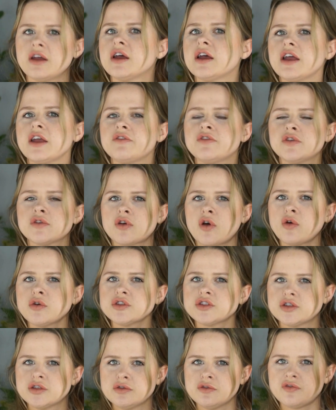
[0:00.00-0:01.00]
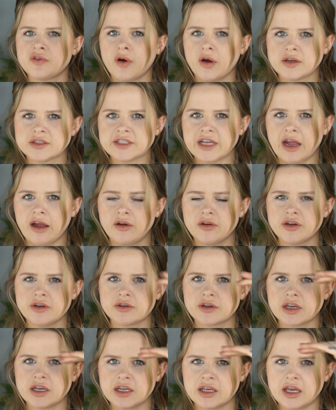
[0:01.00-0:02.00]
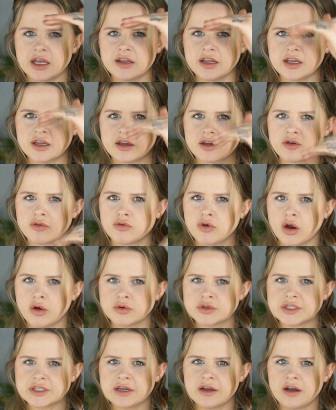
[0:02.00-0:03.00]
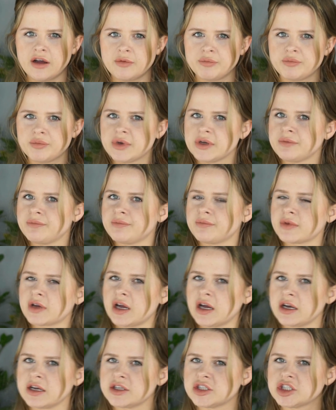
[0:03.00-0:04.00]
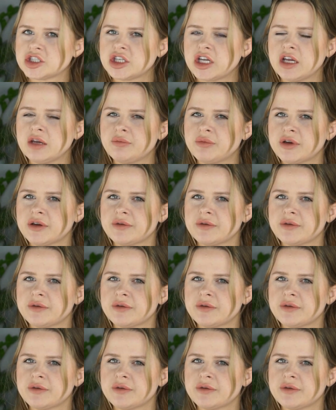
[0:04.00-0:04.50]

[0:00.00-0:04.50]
If you go too far down, you're gonna get like a gross hump kind of shape.